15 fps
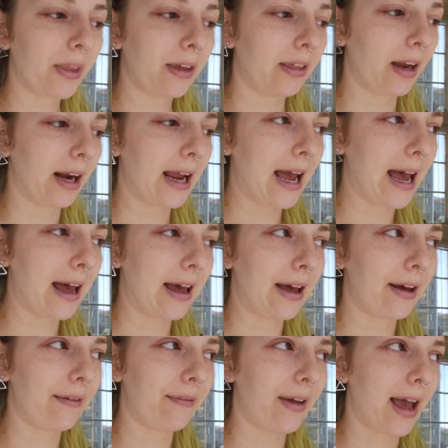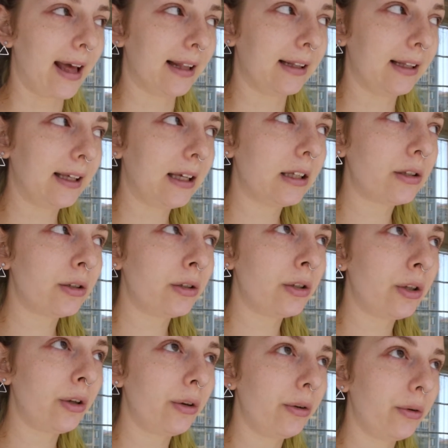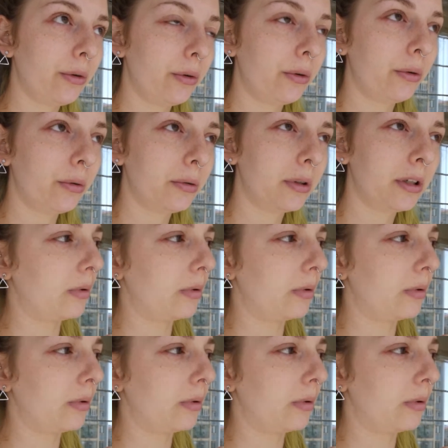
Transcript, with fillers: Then I have at least two,